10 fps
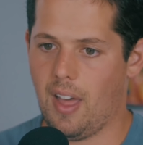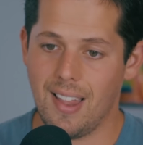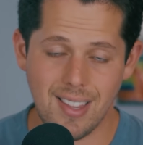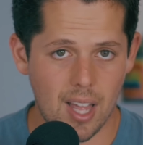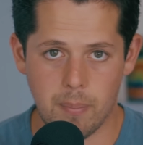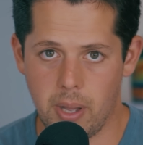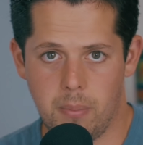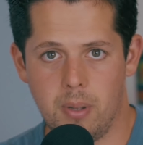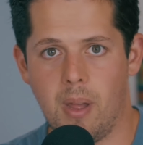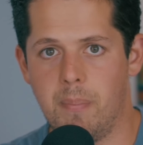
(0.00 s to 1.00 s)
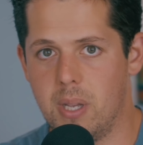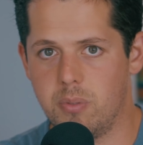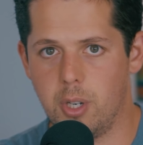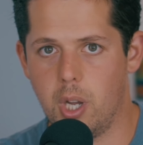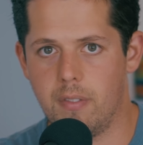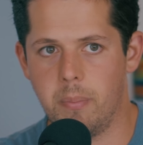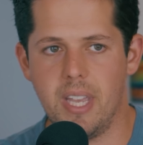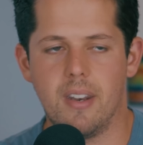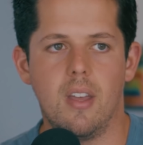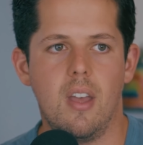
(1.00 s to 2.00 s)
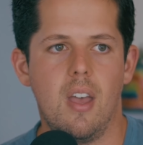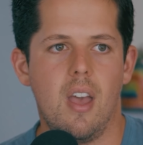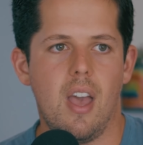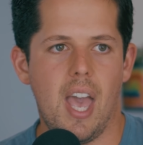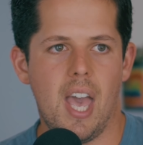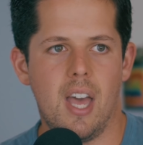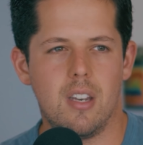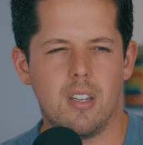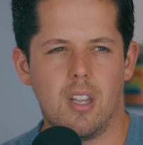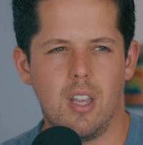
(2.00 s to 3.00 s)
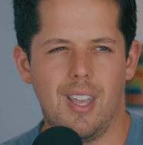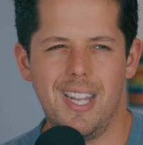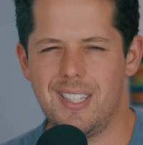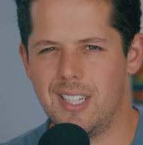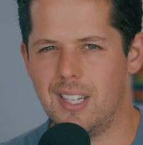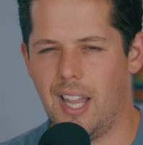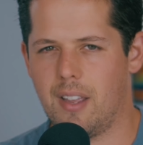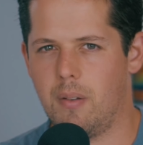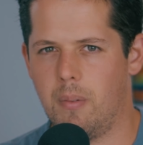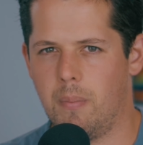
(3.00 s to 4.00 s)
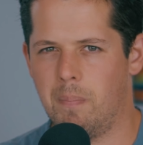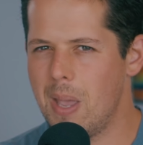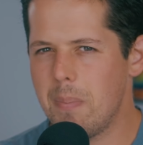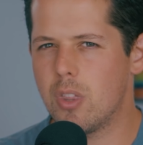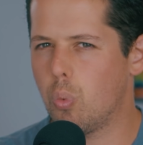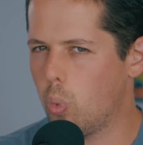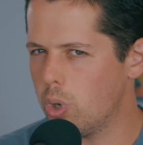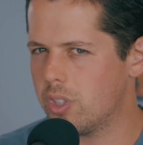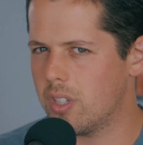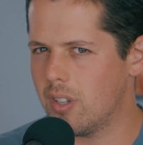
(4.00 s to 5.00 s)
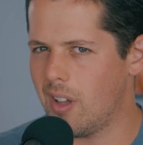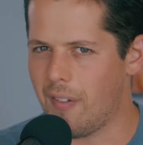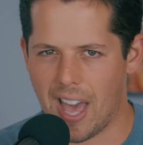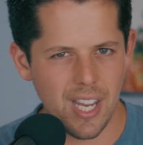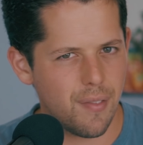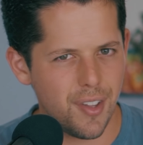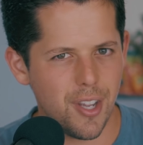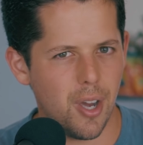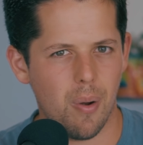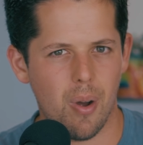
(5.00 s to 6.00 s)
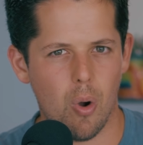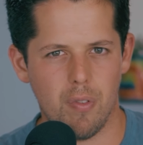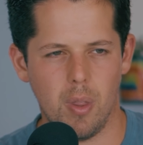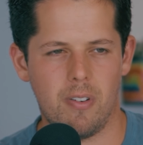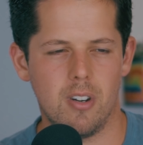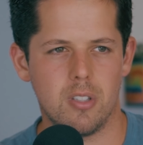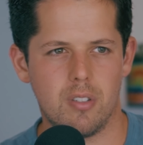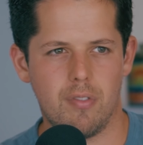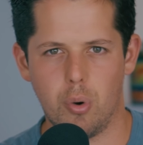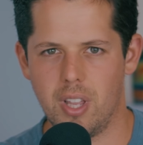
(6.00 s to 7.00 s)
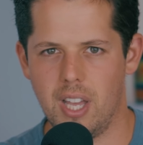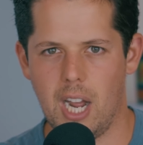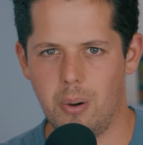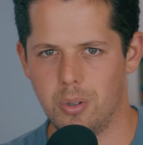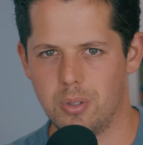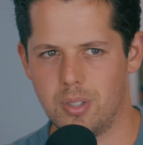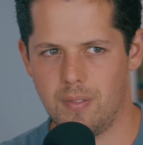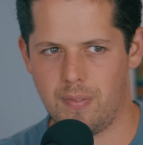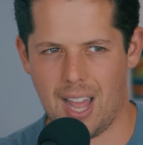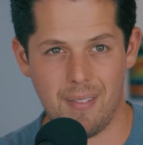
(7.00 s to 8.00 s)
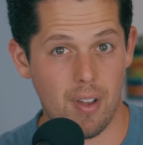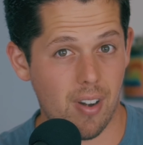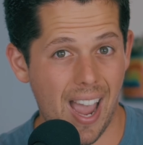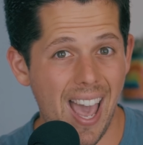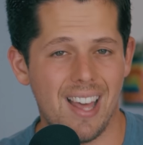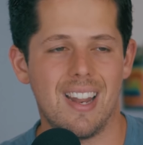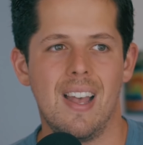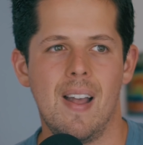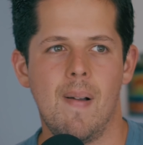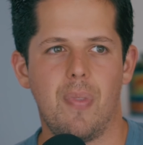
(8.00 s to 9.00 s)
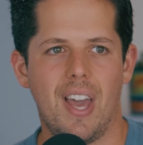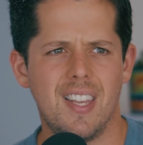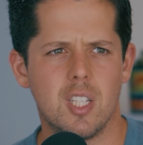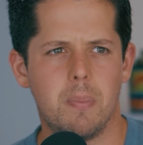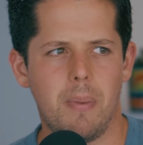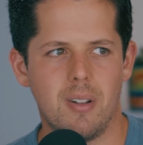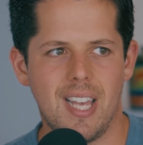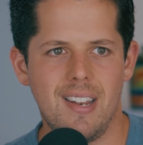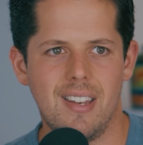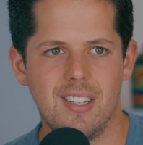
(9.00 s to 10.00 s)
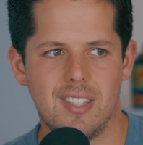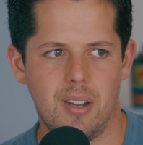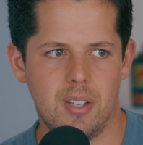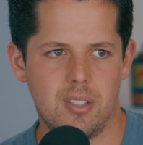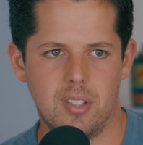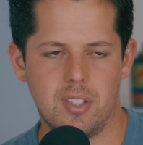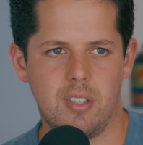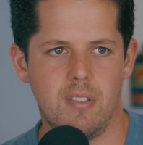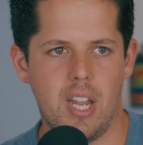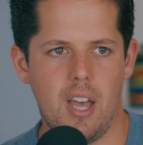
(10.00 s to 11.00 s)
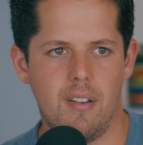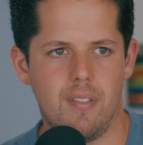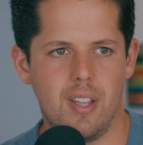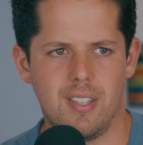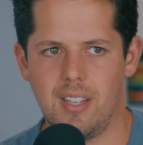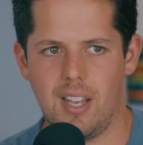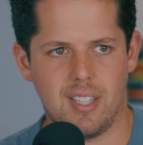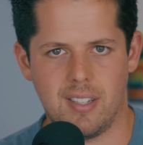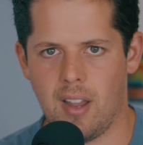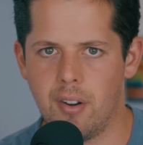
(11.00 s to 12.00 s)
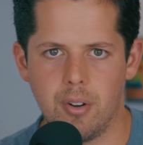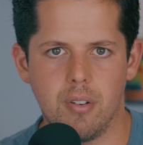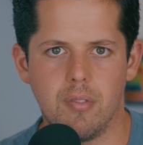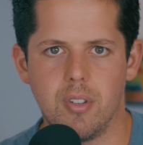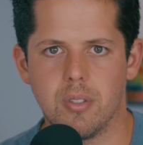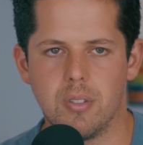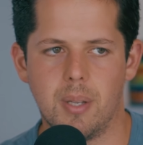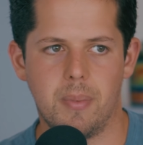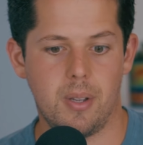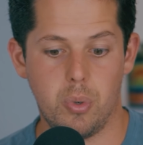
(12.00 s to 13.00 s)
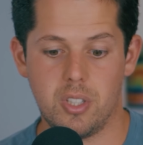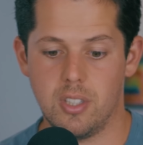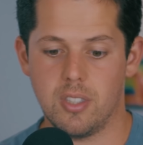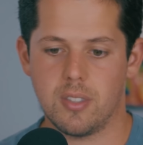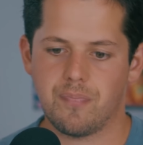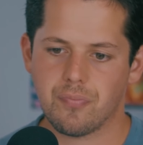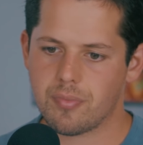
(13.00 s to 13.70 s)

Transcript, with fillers: I think that might have been my best video I ever made. And it did like maybe the worst of any video over the first 48 hours that I've ever had. I think it's been about 10 days now and it still doesn't even have, it has like 900 views or something, which is,